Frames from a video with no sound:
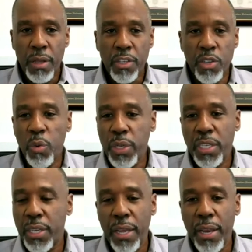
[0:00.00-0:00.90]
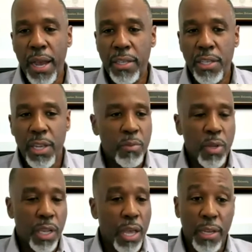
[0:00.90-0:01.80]
So instead, I skipped
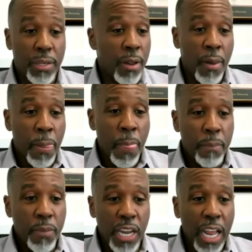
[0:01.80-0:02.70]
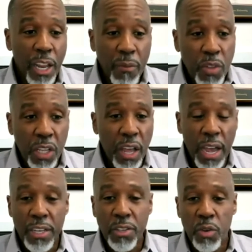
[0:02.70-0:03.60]
the class. And I left the
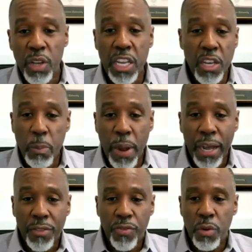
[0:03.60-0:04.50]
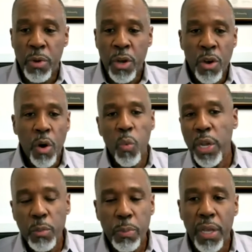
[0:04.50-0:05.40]
class or hid in the bathroom or
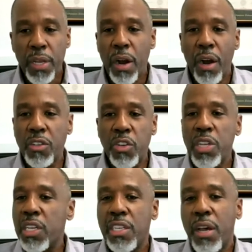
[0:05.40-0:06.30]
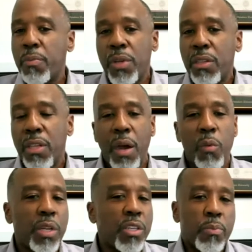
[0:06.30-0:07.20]
went to play cards or did something that I
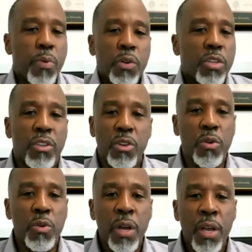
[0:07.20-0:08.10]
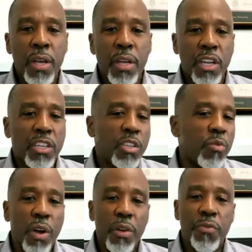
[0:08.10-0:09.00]
wasn't supposed to do just to
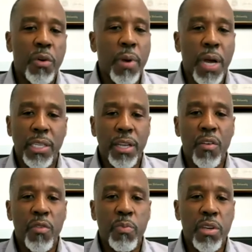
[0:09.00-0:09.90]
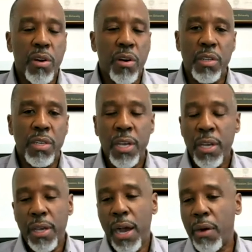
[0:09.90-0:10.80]
run for myself because
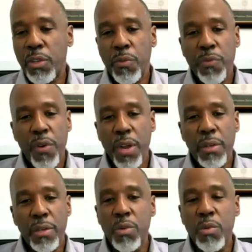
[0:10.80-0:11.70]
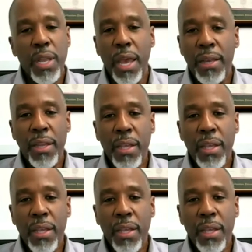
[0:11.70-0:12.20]
I was afraid of doing that.